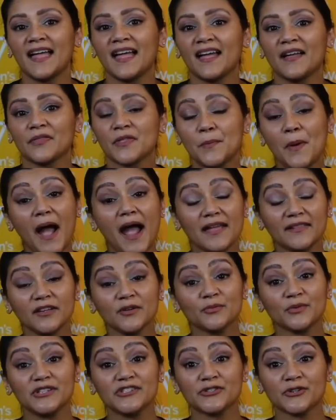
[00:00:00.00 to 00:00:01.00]
The pilot
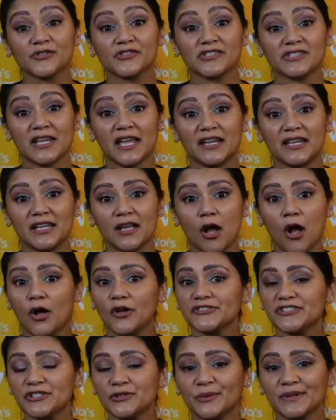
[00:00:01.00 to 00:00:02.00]
research study
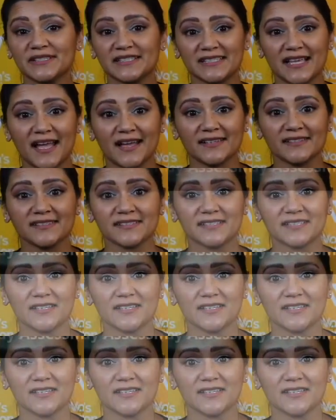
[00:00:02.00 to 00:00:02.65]
also assessed